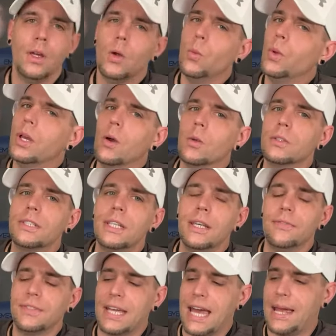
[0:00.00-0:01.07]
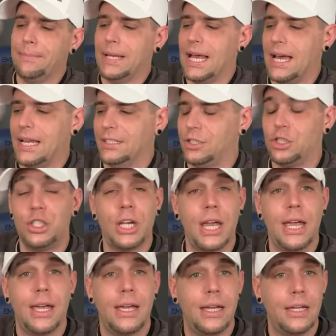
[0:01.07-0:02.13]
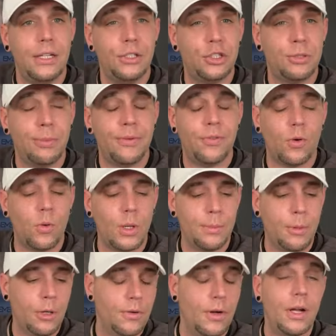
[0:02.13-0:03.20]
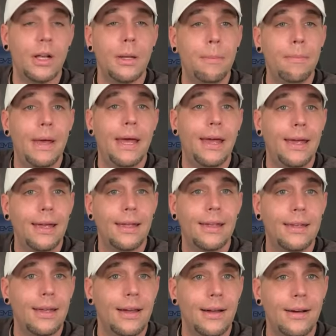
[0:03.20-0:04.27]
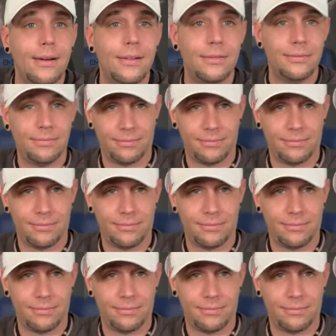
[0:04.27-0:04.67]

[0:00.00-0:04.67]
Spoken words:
We're going to see if timelines changed before we move on to May, y'all.